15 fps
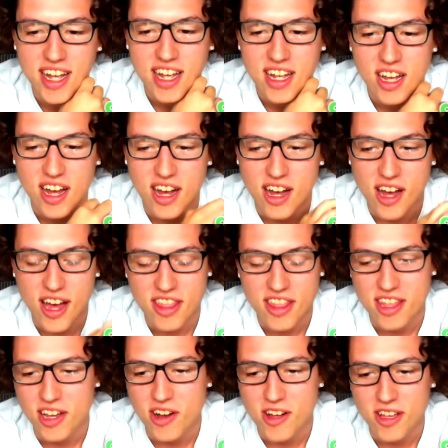I
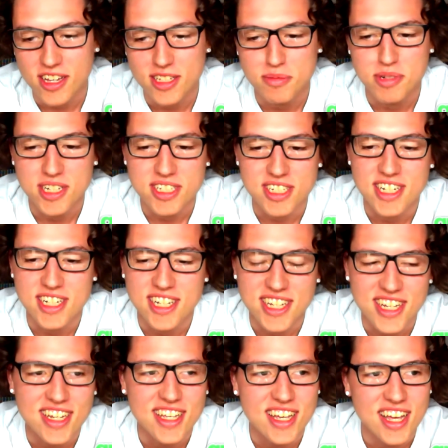think all his books are
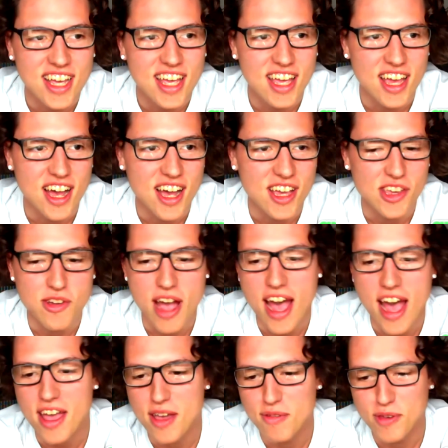good.
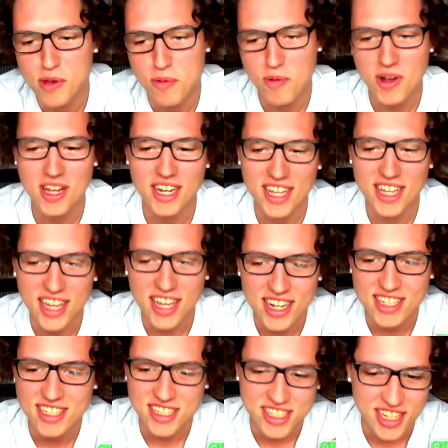If you want to get
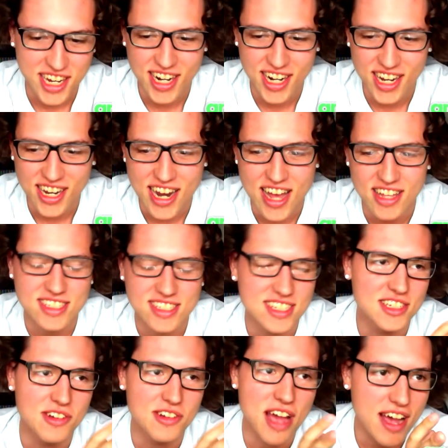into security analysis,
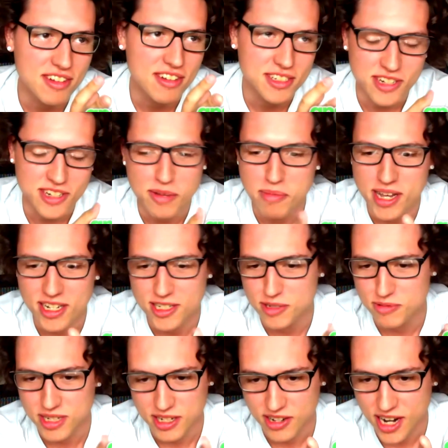you have to read
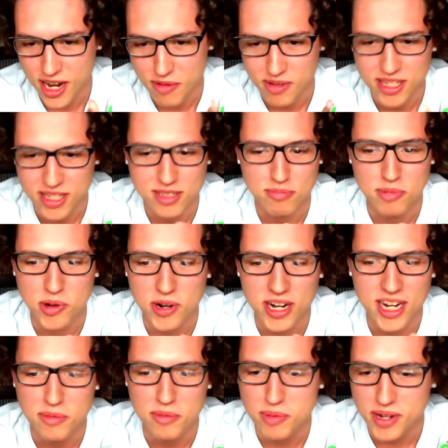Benjamin Graham. It's
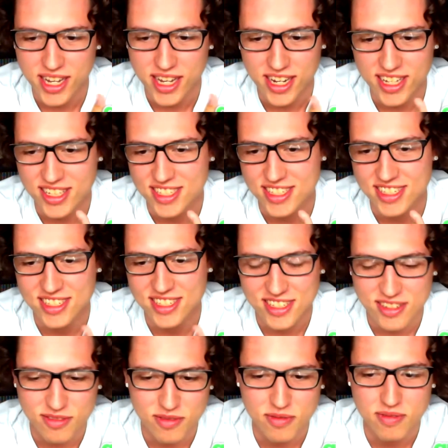boring, but
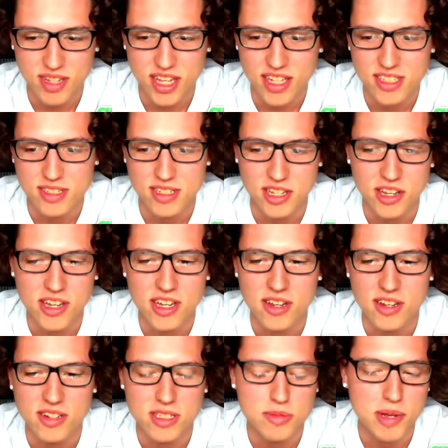it's good,
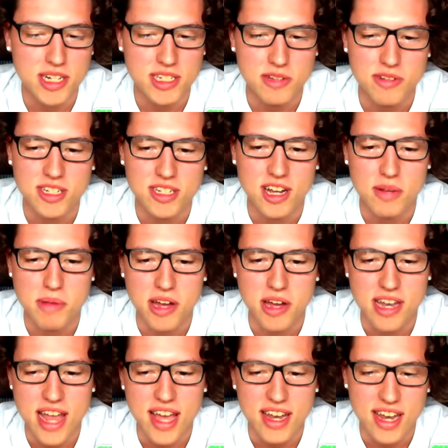especially when you talk about
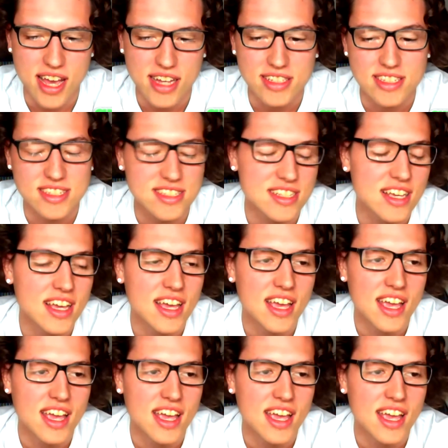nets.